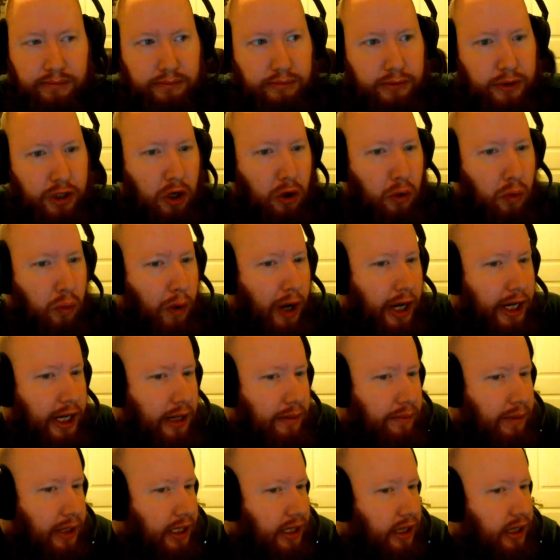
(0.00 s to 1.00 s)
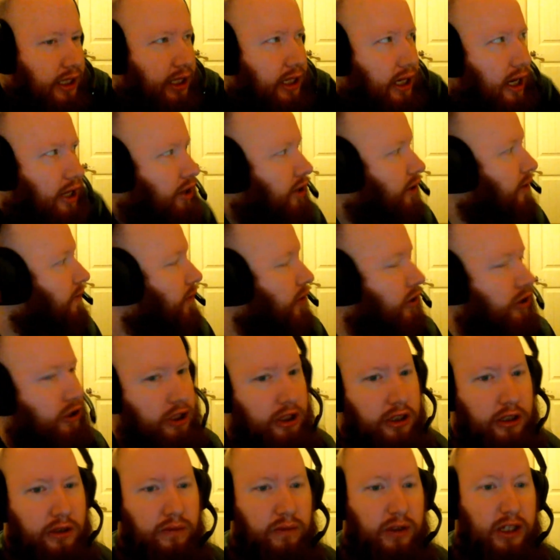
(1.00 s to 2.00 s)
So why not make the other
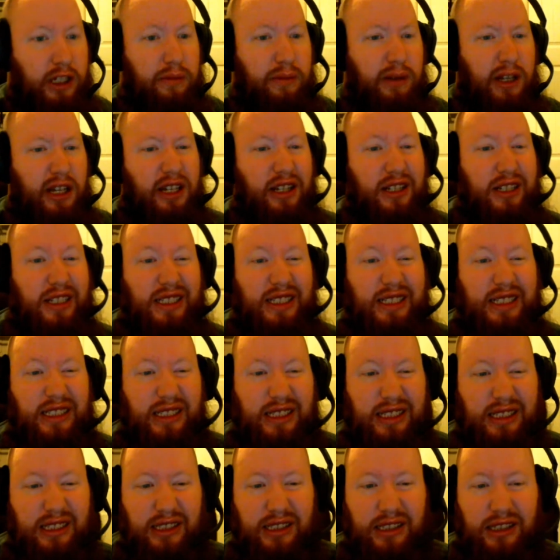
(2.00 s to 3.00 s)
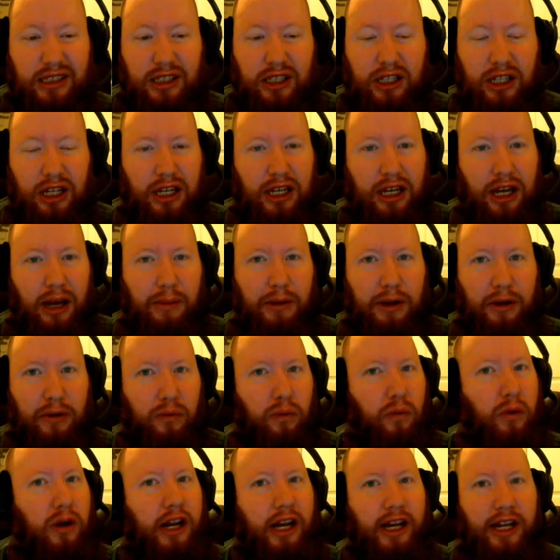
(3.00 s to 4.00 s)
versions free to play?
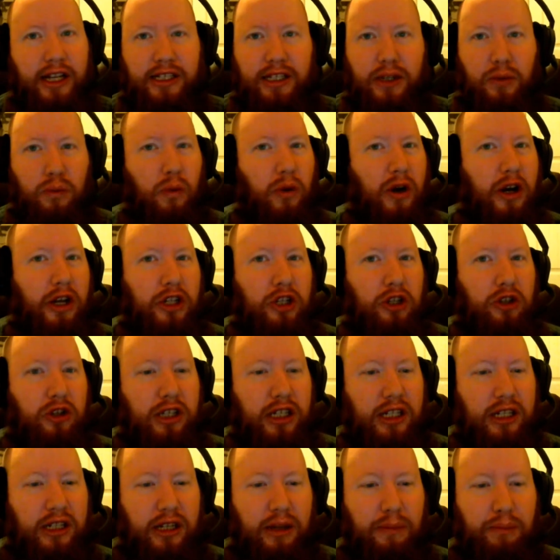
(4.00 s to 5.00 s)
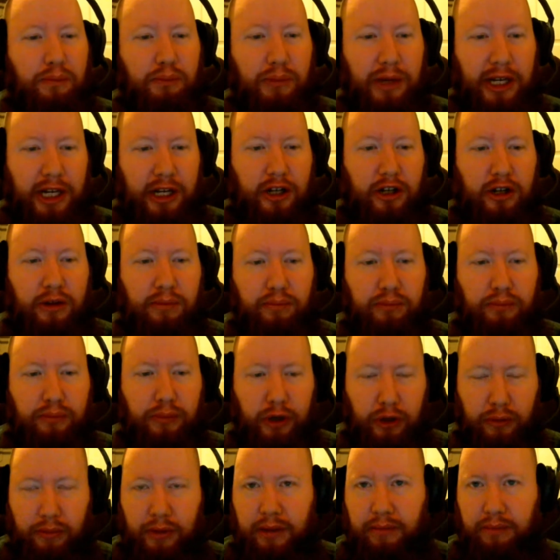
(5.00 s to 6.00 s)
Like I said, one, you'd get a bigger
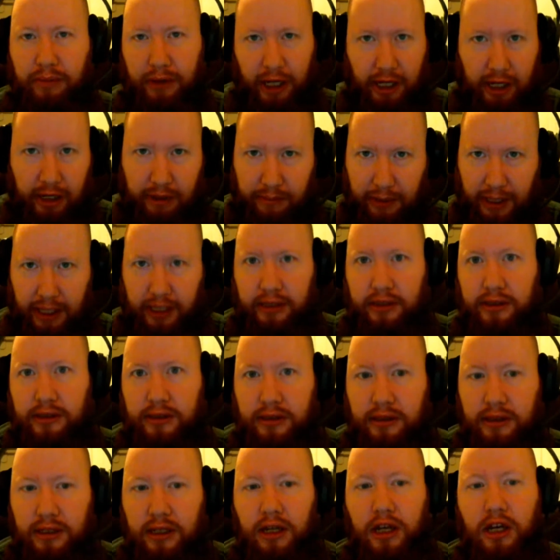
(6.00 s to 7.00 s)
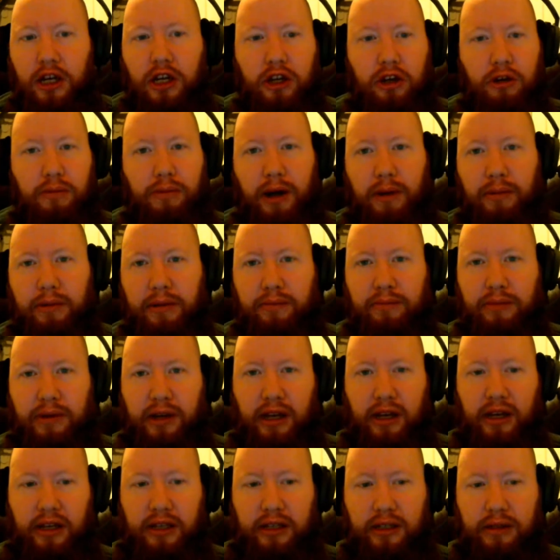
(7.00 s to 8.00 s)
booming player base. You'd probably be
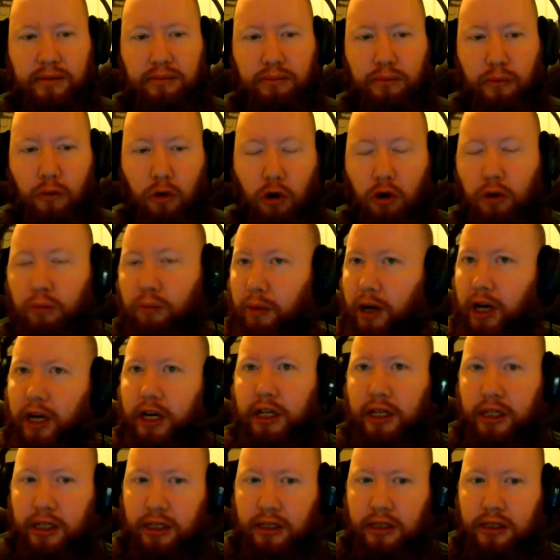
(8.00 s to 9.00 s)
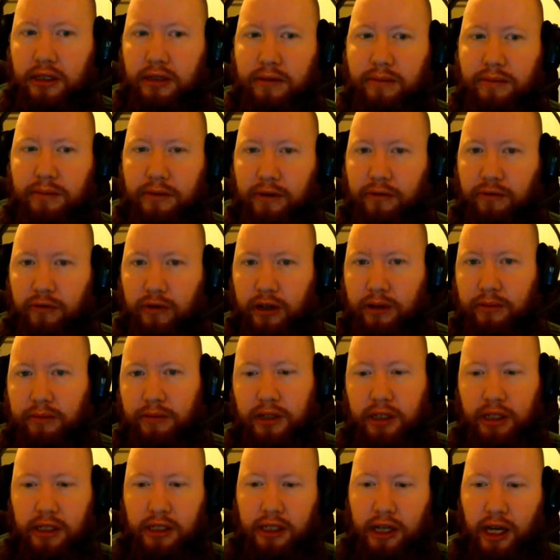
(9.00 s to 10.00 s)
making more money from
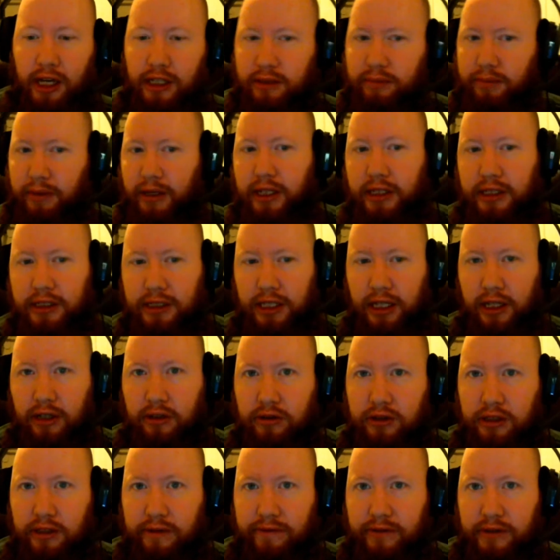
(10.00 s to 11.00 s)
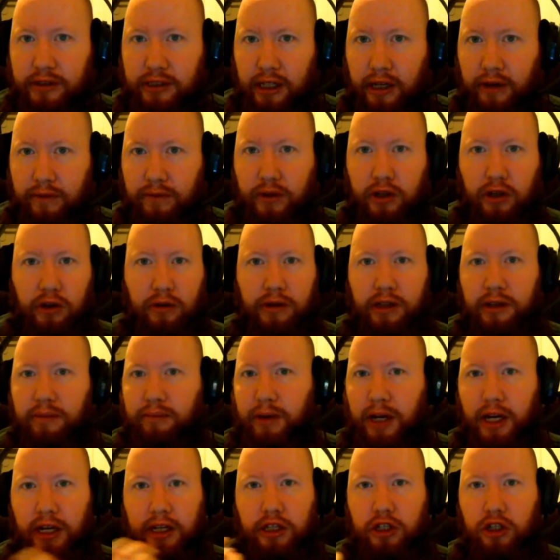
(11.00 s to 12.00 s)
the cosmetic sales of stuff, than
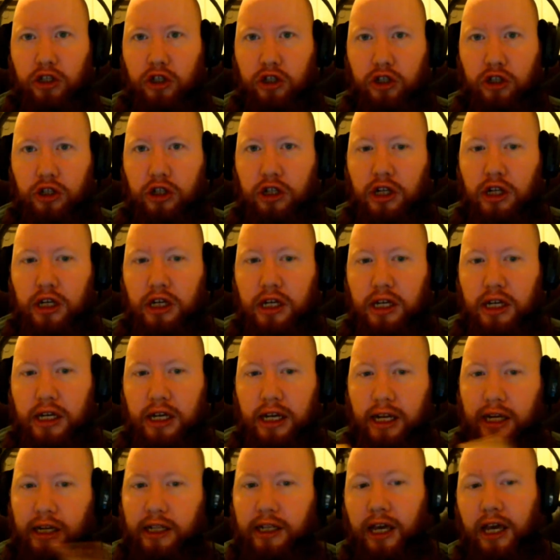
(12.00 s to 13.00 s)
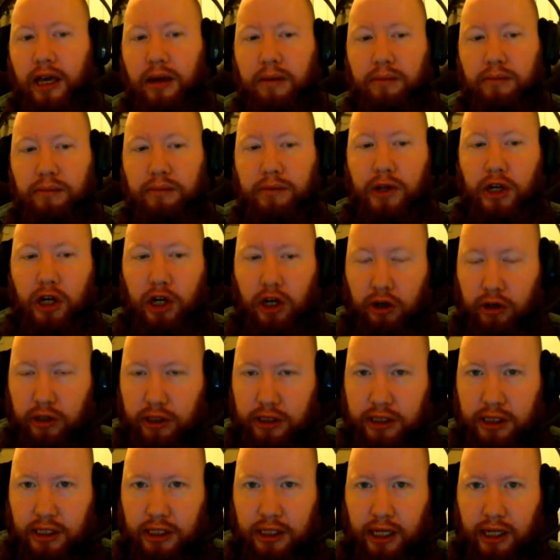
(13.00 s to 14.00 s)
buying your in-game
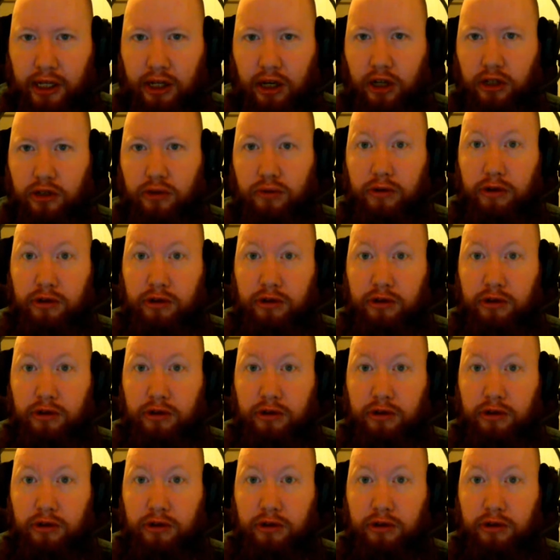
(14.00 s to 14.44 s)
currency that costs